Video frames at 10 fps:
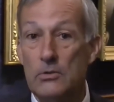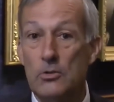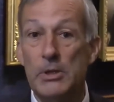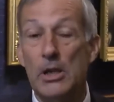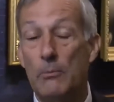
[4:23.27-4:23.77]

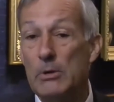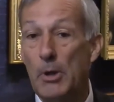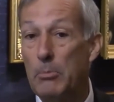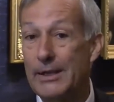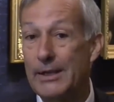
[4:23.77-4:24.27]
to become
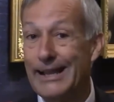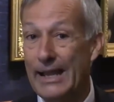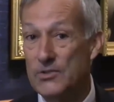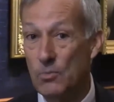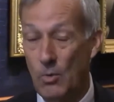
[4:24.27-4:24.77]
Republican
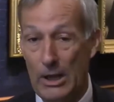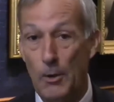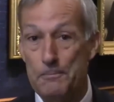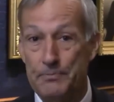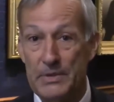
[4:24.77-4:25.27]
as
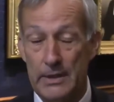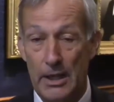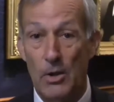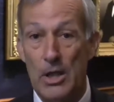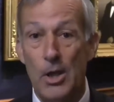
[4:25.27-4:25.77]
well.
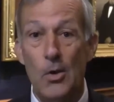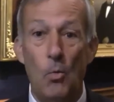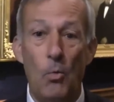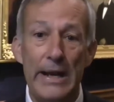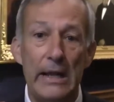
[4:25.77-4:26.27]
Now,
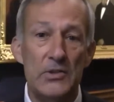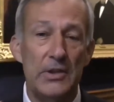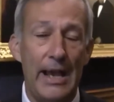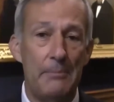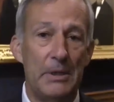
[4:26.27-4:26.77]
what
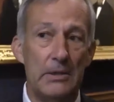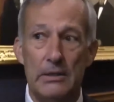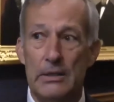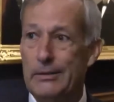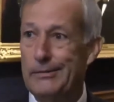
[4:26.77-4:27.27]
else happened
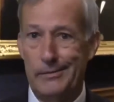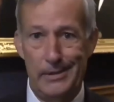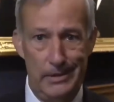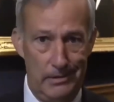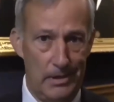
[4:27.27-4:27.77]

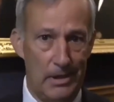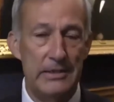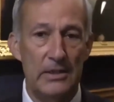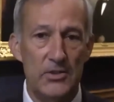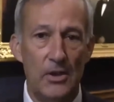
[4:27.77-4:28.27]
in the
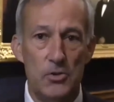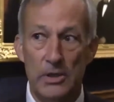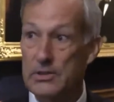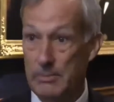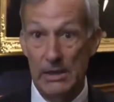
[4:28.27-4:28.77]
19th
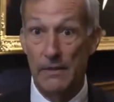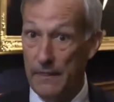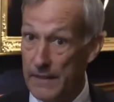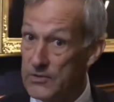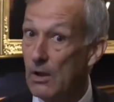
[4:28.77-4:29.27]
century to make
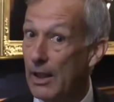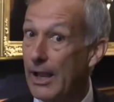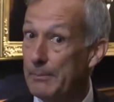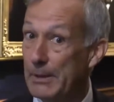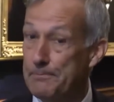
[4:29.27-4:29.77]
this all
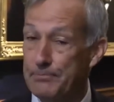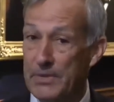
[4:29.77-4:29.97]
happen?